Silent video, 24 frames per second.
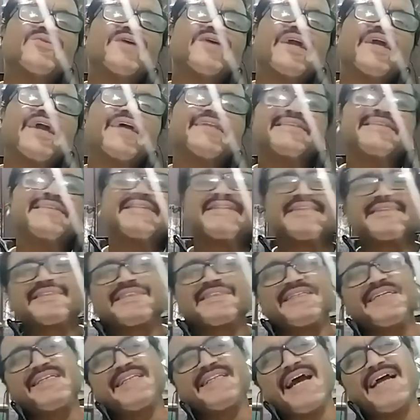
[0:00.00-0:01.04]
we can
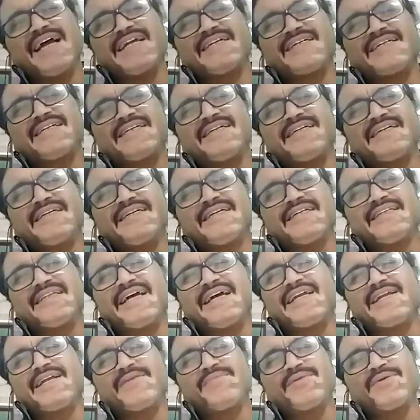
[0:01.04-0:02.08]
see that
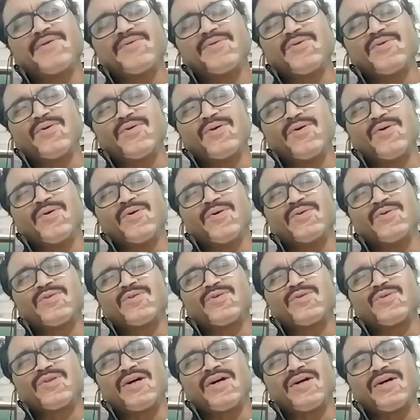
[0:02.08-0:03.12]
if you go
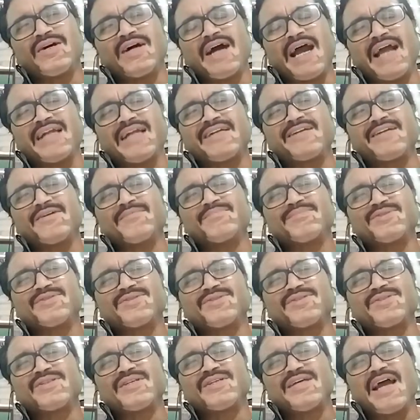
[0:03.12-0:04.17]
through the
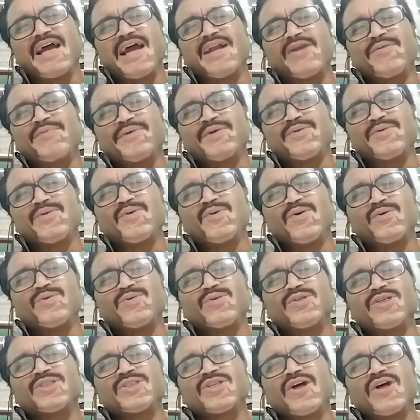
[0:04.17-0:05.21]
atoms, and if you go to
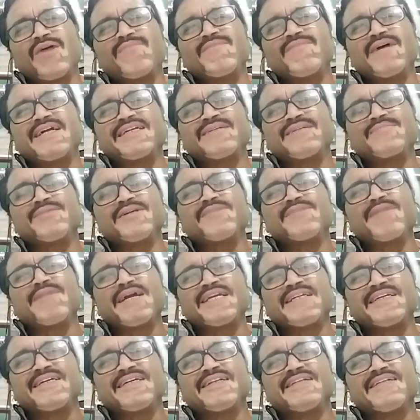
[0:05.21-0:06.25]
the subatomic
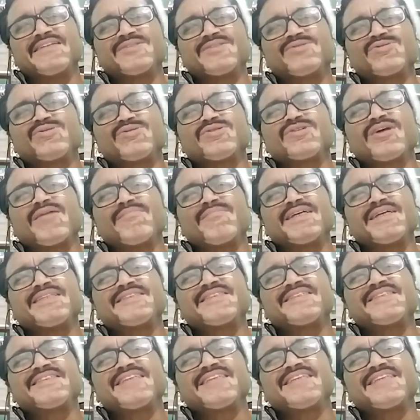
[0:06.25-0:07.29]
particles, to some
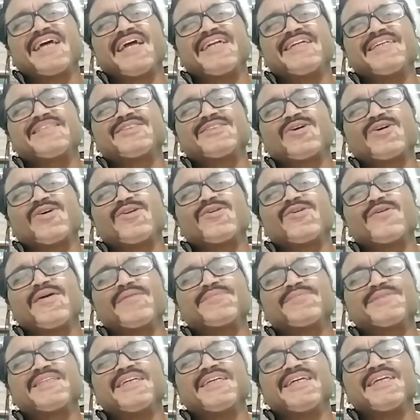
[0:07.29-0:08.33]
extent scientists also
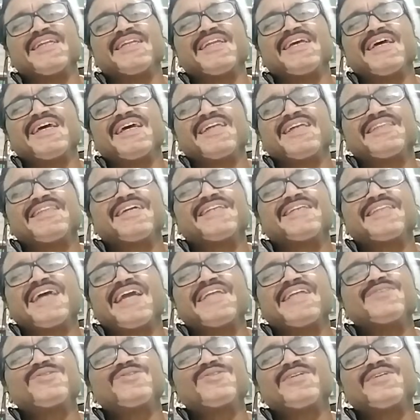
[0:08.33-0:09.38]
have seen that
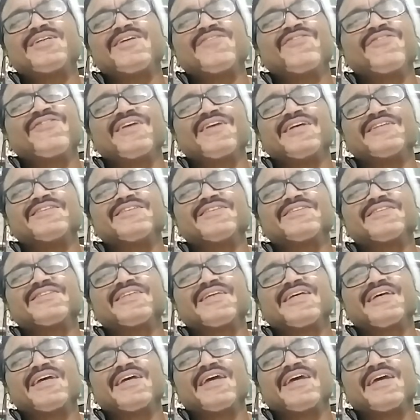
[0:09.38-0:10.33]
there is no difference.